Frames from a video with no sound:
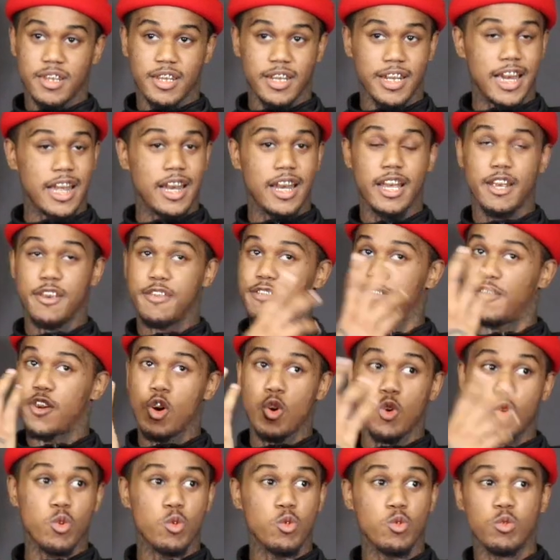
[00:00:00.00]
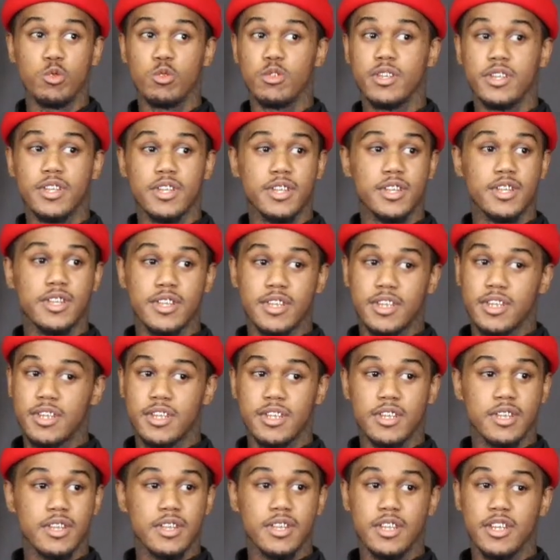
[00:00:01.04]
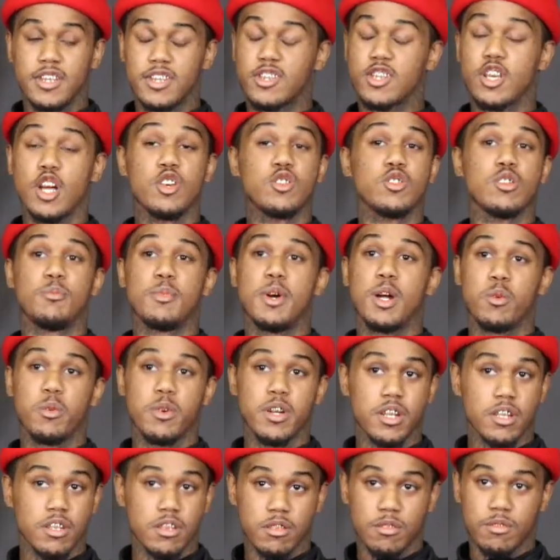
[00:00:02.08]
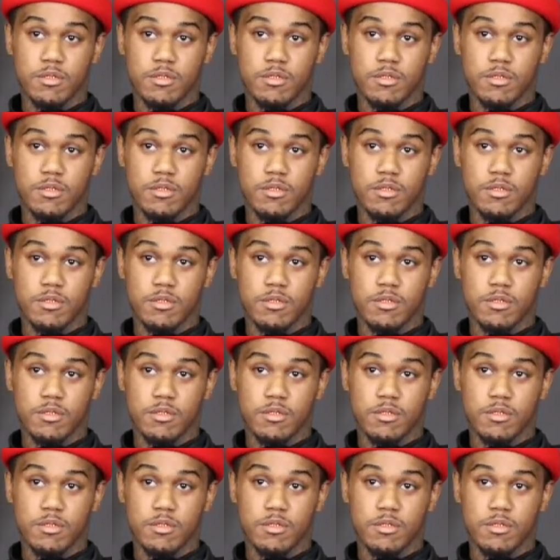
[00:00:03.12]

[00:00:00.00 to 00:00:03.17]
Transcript: Got like 4 assaults on my record.